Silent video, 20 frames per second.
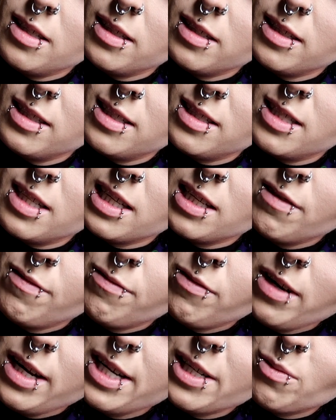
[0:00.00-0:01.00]
Ziggy
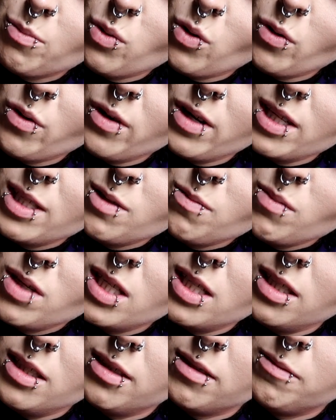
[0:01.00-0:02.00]
Fresh Boy, it's
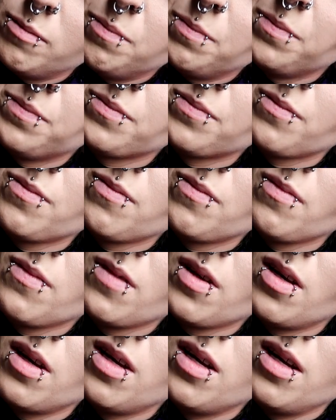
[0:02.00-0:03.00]
me.
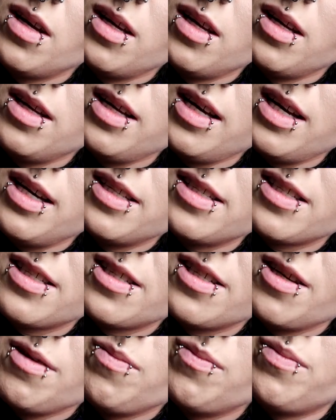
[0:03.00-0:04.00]
Yeah, he's
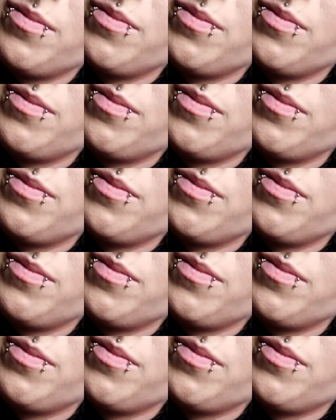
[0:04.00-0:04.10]
just so